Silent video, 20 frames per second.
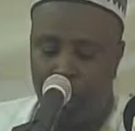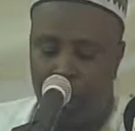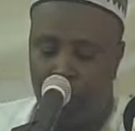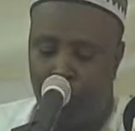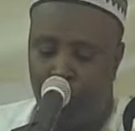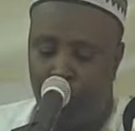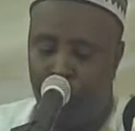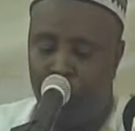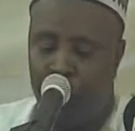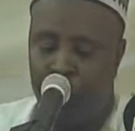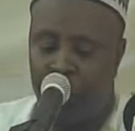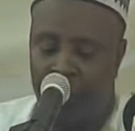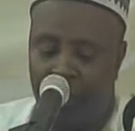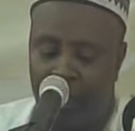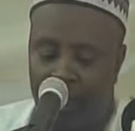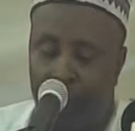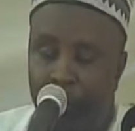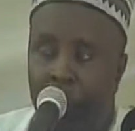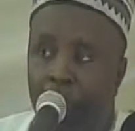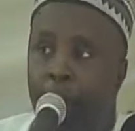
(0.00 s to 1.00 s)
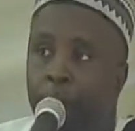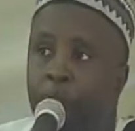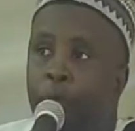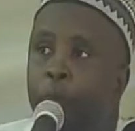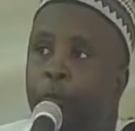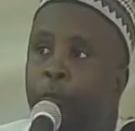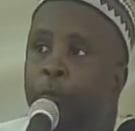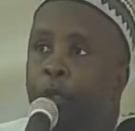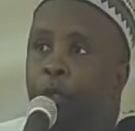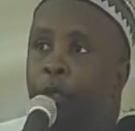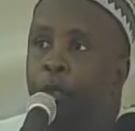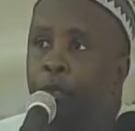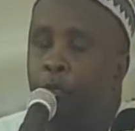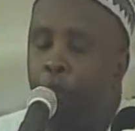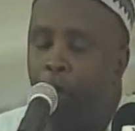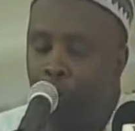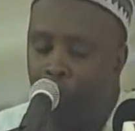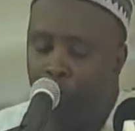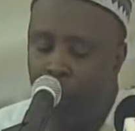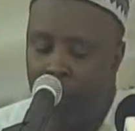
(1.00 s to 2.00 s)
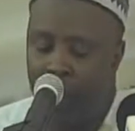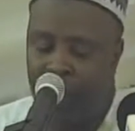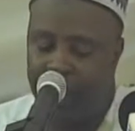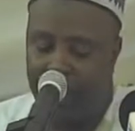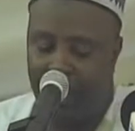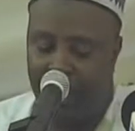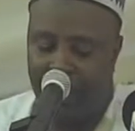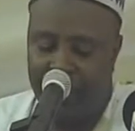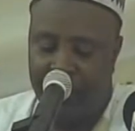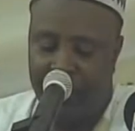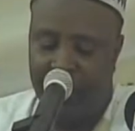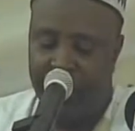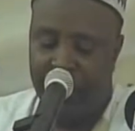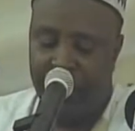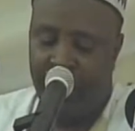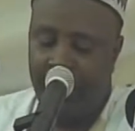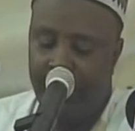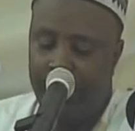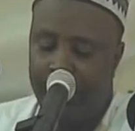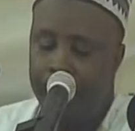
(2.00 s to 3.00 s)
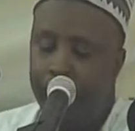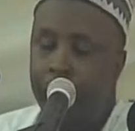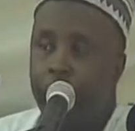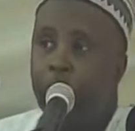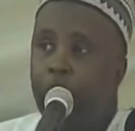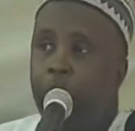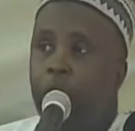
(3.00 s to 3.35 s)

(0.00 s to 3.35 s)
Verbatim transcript: So also, Mister Chairman, Your Excellency, sir,